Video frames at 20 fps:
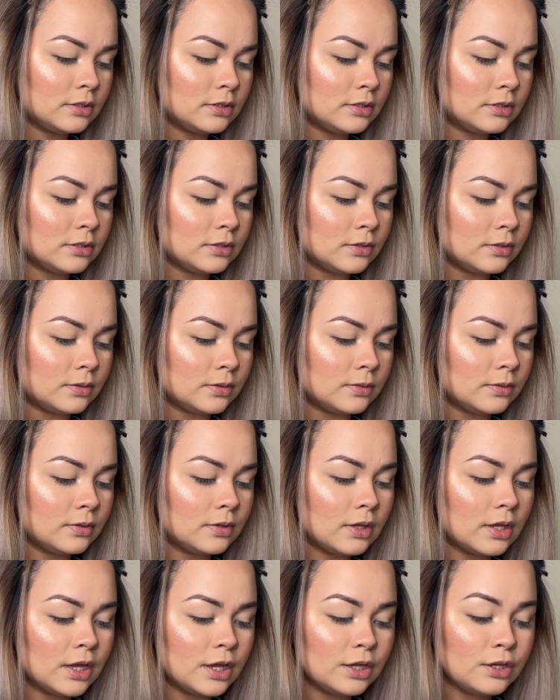So,
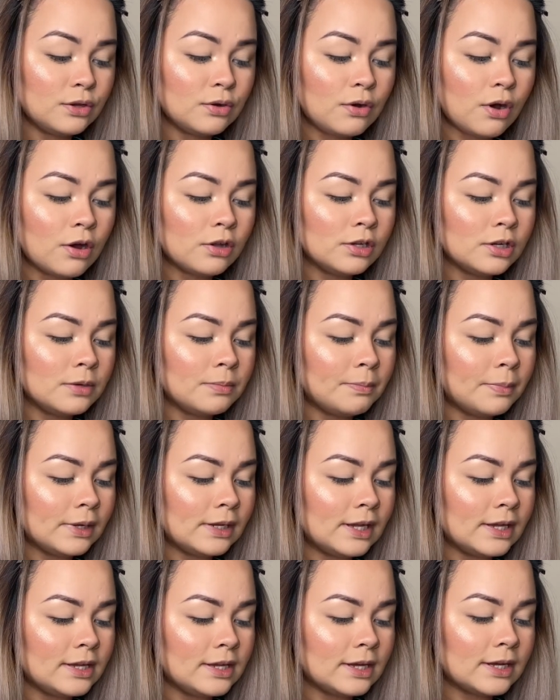yung color
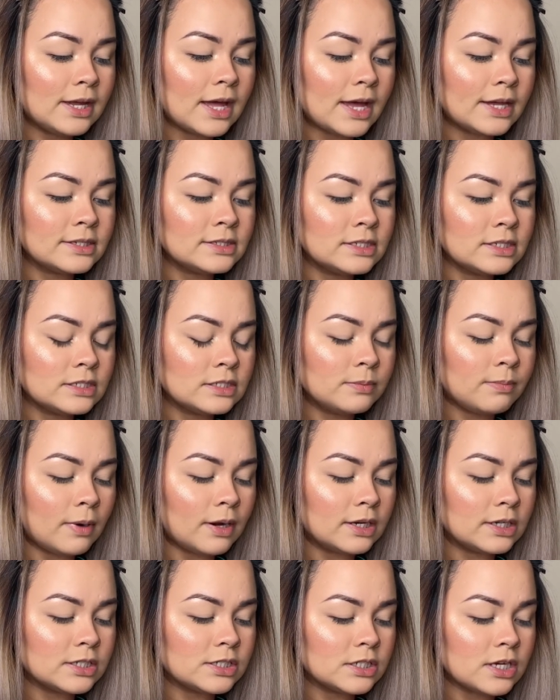pala niya, guys, is
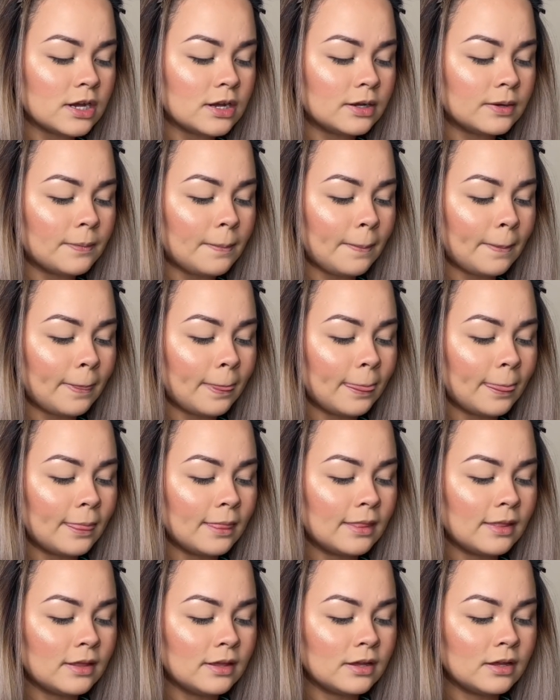para siyang
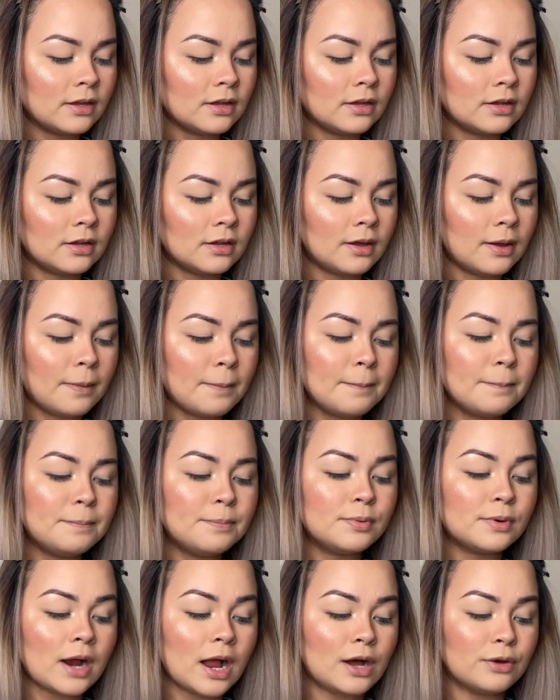
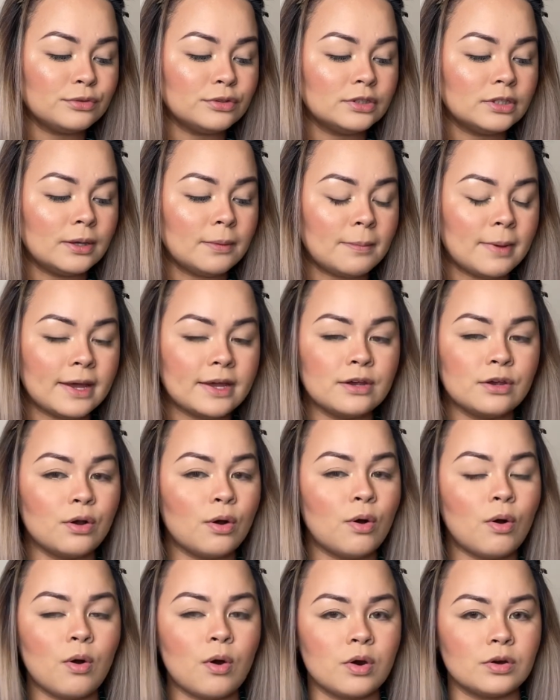brown na may
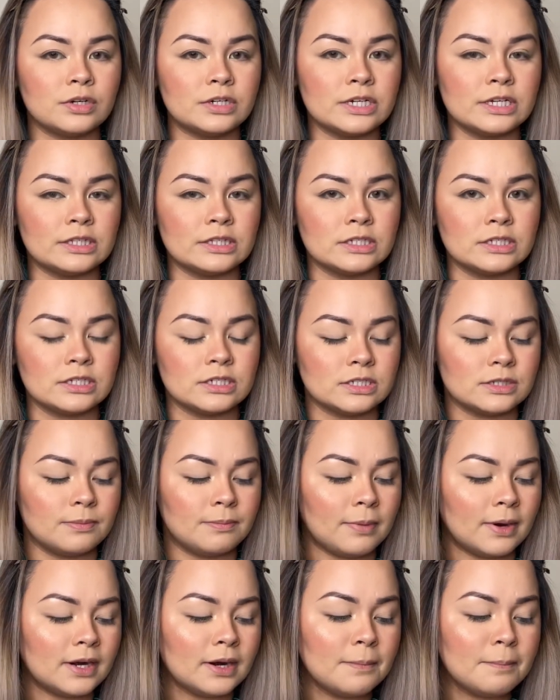orange.
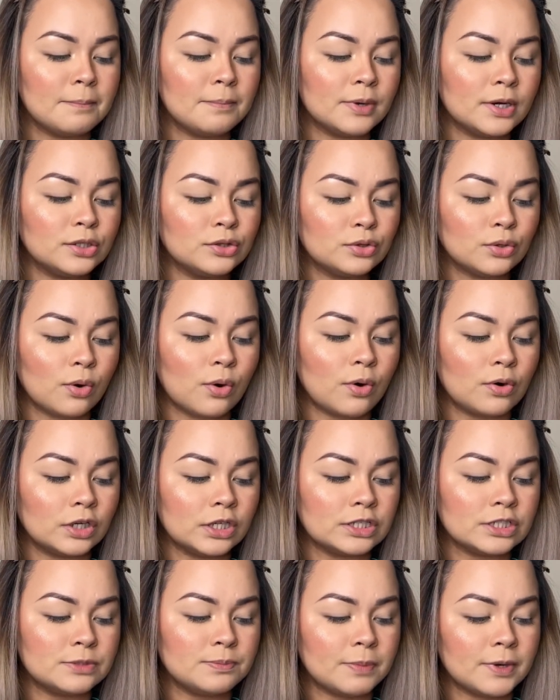Parang burnt
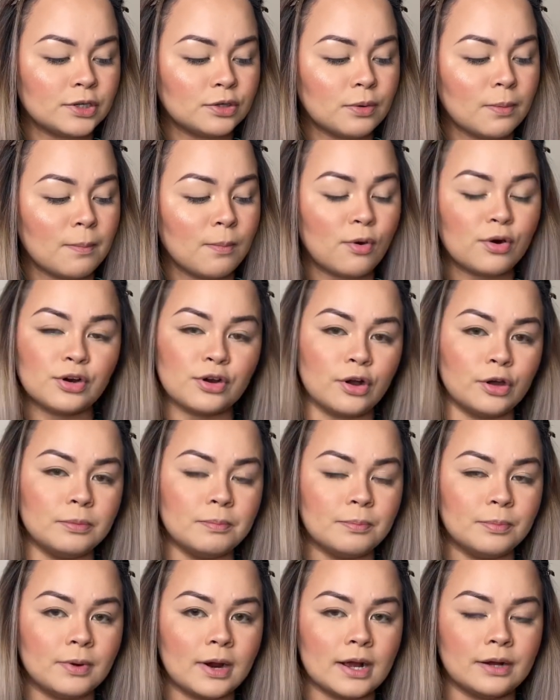orange, pero more
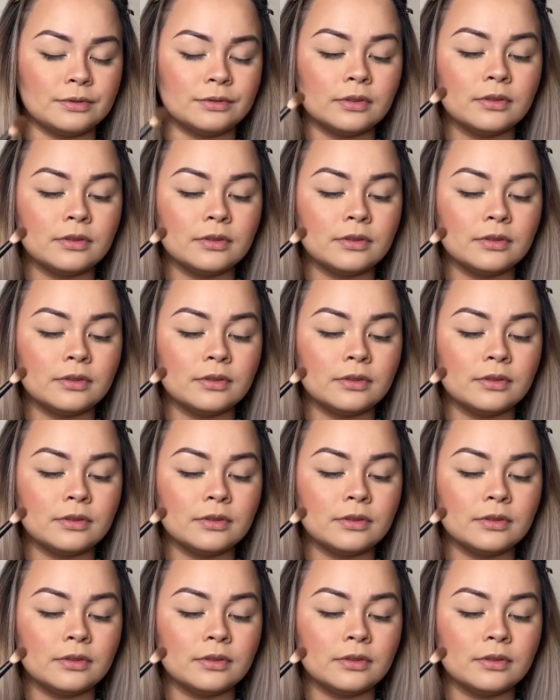on brown.